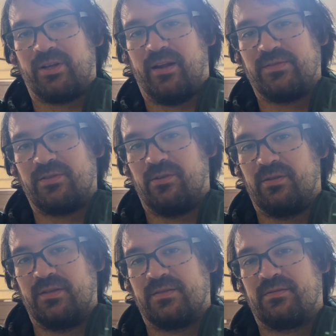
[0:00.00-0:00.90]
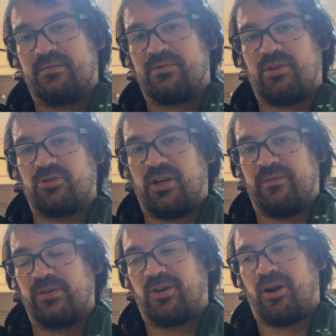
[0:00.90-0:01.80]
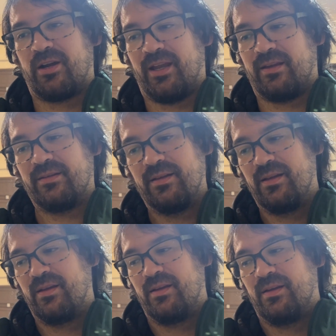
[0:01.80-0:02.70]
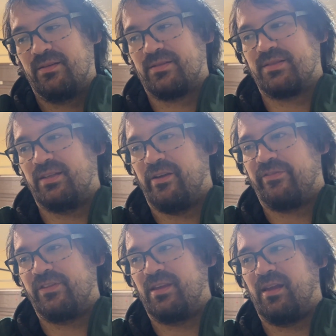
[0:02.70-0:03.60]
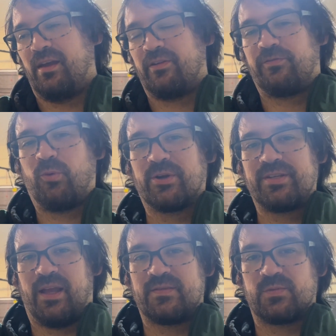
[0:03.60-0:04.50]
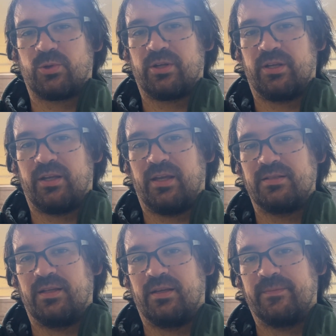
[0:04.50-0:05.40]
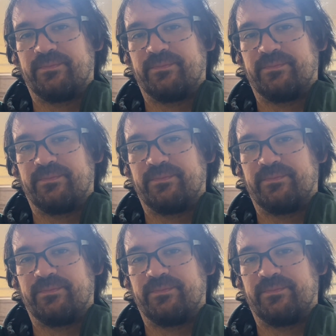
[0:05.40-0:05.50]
out soon and then start driving the car again to see if the 410s were a good idea.